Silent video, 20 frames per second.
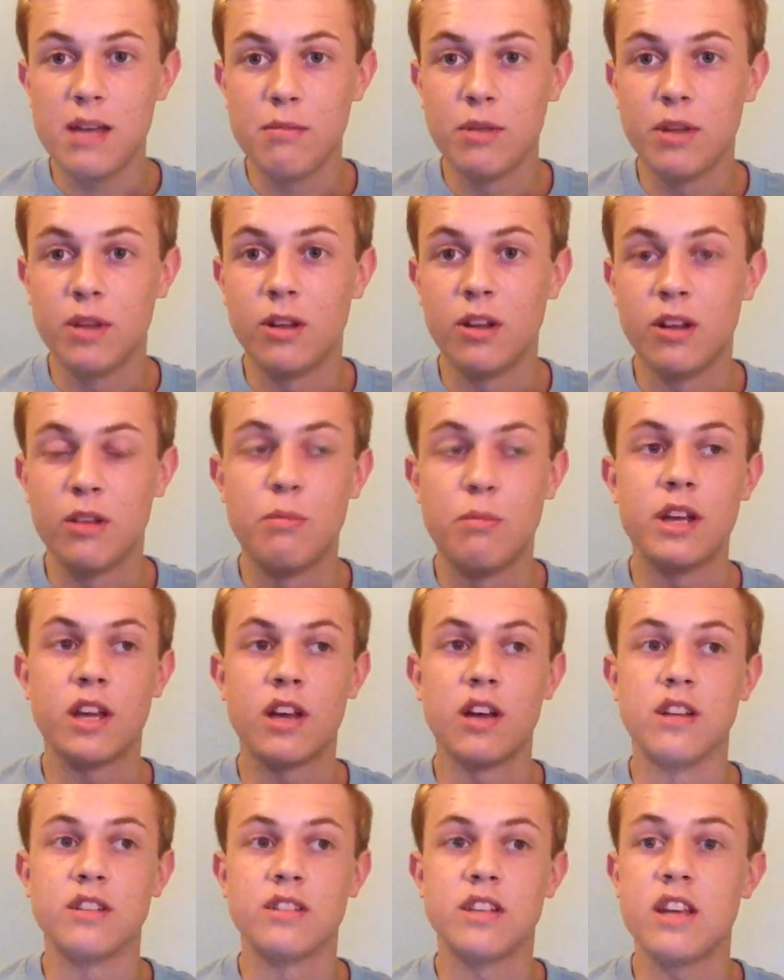Miller,
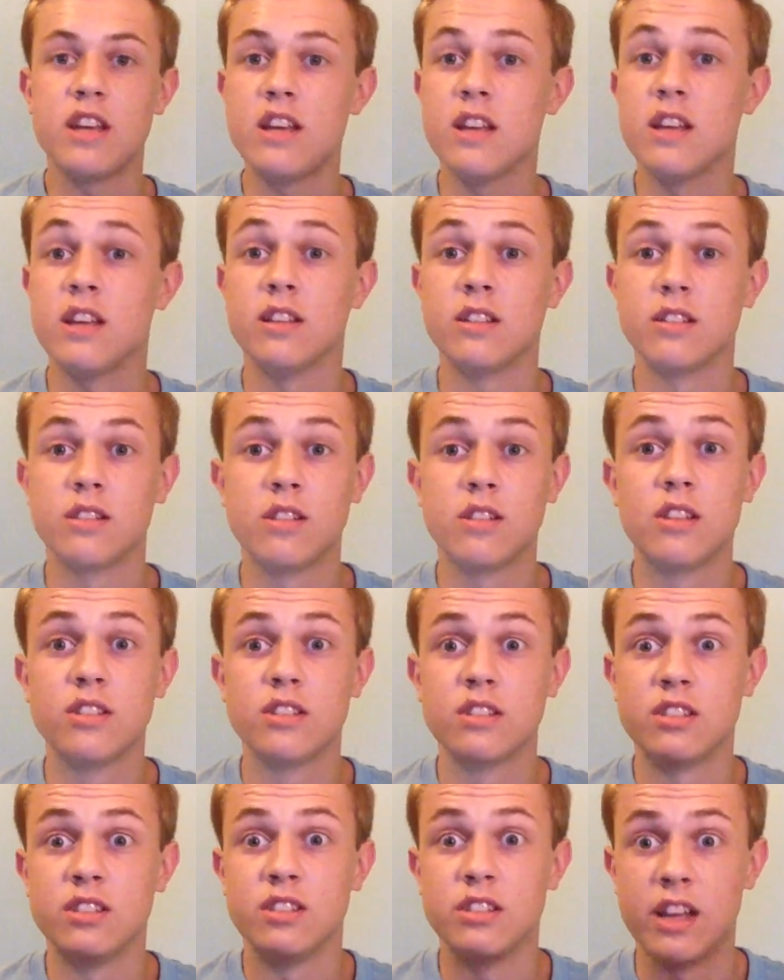because he is
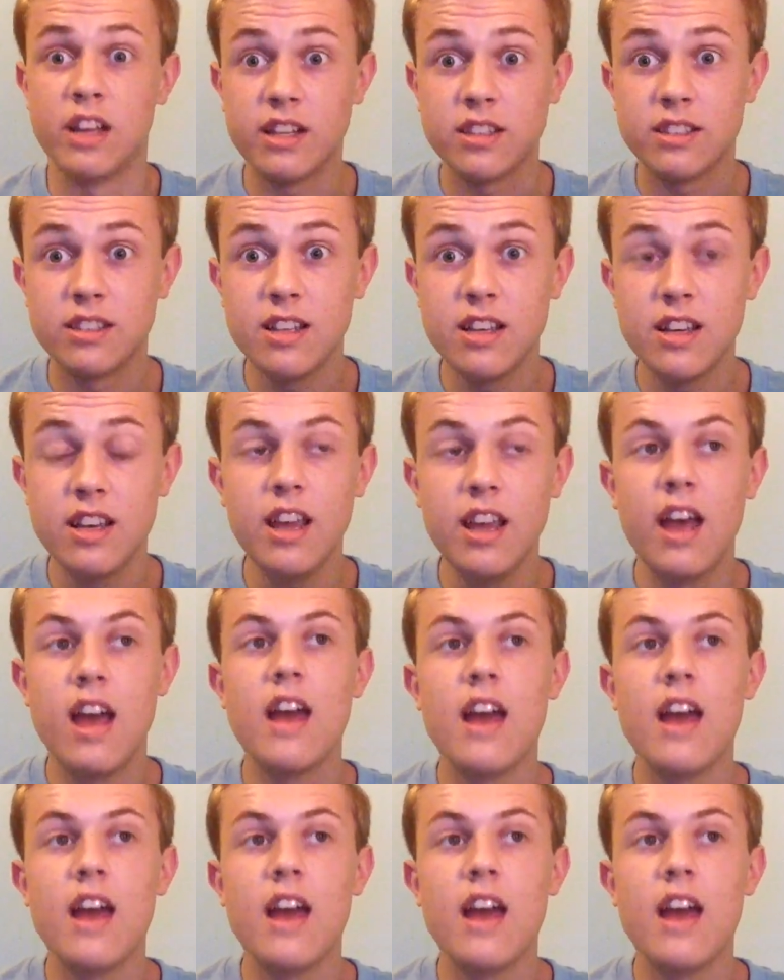sexy,